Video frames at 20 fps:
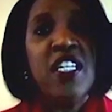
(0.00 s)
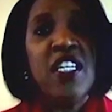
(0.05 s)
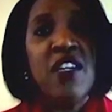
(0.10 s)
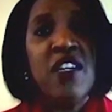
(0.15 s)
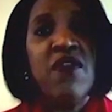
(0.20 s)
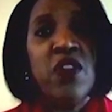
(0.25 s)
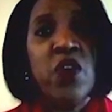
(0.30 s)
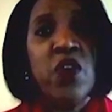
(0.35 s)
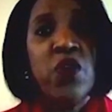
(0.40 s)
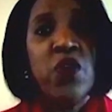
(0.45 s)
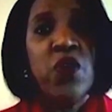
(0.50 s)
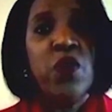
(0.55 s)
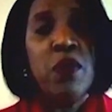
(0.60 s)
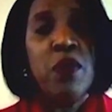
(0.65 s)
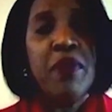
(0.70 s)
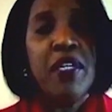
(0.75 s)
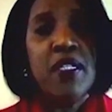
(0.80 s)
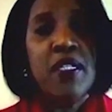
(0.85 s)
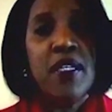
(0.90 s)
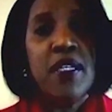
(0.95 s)
even though you would
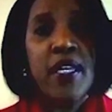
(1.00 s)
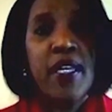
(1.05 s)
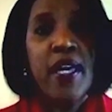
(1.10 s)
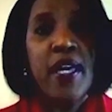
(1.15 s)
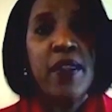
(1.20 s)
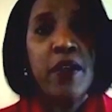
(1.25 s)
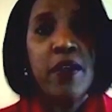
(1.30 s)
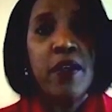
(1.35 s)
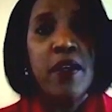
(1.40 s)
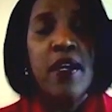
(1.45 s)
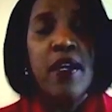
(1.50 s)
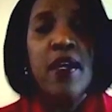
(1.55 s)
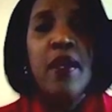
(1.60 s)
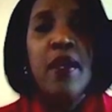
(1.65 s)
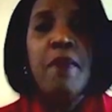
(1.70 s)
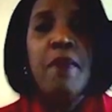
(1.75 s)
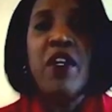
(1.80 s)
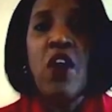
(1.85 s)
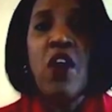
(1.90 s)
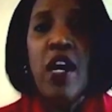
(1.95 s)
be together.
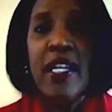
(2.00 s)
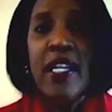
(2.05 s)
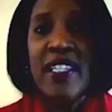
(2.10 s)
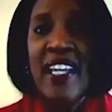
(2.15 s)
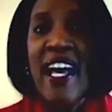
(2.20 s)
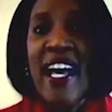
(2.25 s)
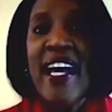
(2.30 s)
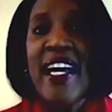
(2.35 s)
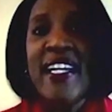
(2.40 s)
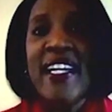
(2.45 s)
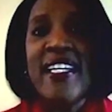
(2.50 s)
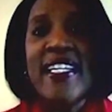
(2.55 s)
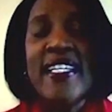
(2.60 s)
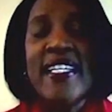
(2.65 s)
But online, it's